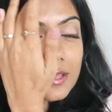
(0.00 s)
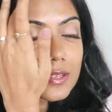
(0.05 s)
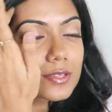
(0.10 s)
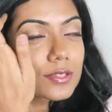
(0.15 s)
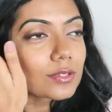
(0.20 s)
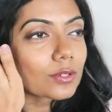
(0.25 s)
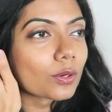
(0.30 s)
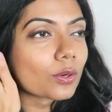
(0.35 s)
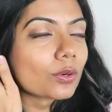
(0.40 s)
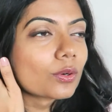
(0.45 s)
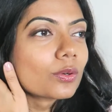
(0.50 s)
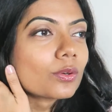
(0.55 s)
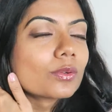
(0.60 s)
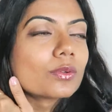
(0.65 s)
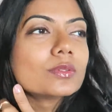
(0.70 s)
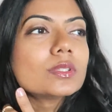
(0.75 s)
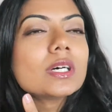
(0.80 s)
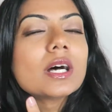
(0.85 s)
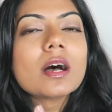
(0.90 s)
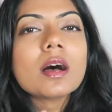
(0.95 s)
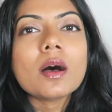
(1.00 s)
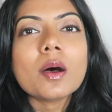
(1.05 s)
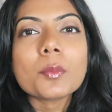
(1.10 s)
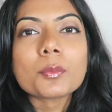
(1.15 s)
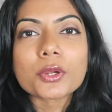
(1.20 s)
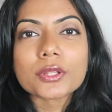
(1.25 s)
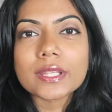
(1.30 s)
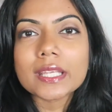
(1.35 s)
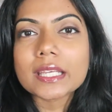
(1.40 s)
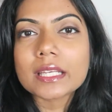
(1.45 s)
So
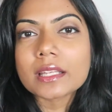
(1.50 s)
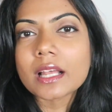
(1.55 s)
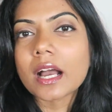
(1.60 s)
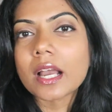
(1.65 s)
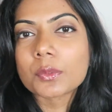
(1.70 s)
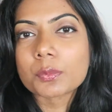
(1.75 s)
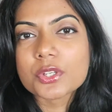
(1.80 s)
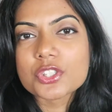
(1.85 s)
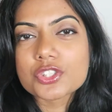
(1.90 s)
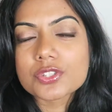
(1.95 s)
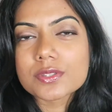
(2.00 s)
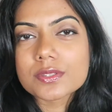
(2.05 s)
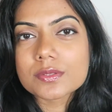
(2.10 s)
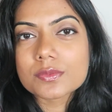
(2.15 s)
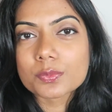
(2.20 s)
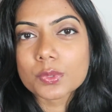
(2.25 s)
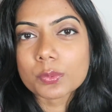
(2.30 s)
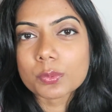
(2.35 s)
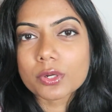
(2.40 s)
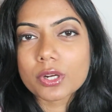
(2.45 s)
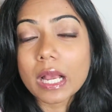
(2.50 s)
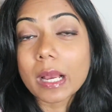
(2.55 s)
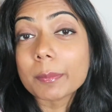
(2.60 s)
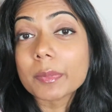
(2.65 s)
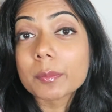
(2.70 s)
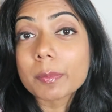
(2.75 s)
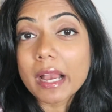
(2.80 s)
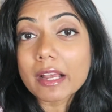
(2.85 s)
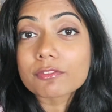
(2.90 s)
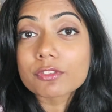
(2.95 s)
Pratik and I, we were
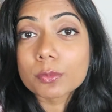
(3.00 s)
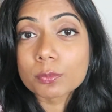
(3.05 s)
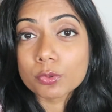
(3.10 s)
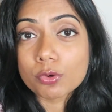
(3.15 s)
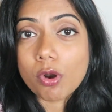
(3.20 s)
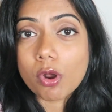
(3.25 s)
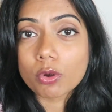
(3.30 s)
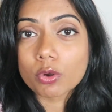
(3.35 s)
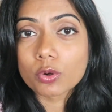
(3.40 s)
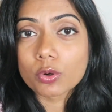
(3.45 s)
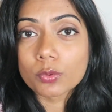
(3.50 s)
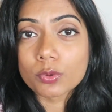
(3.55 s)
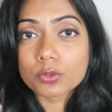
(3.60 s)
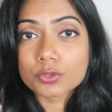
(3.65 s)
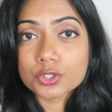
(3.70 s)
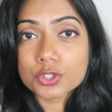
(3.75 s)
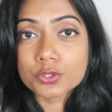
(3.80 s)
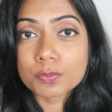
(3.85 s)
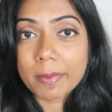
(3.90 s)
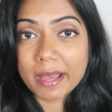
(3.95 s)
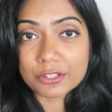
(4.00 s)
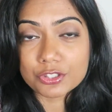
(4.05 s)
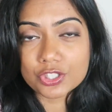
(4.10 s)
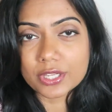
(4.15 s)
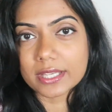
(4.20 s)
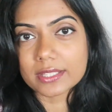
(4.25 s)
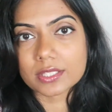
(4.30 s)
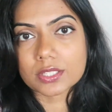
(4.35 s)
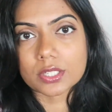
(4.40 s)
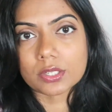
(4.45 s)
coming back from Morocco to
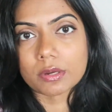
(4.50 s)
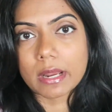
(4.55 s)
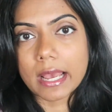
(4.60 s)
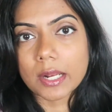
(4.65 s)
Manchester,